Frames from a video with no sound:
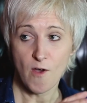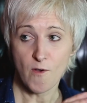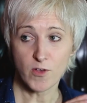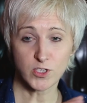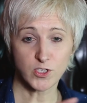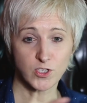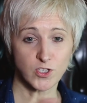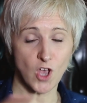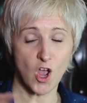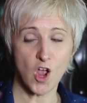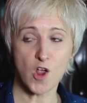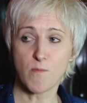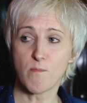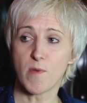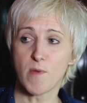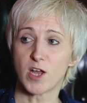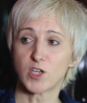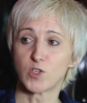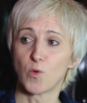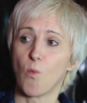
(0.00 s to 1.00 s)
so
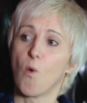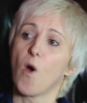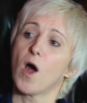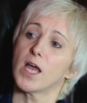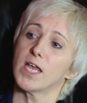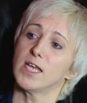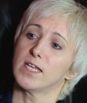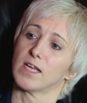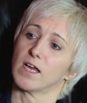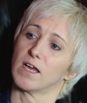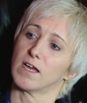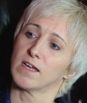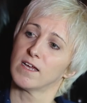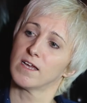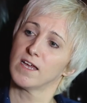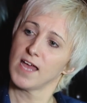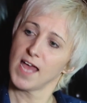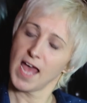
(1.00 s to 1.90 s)
much wider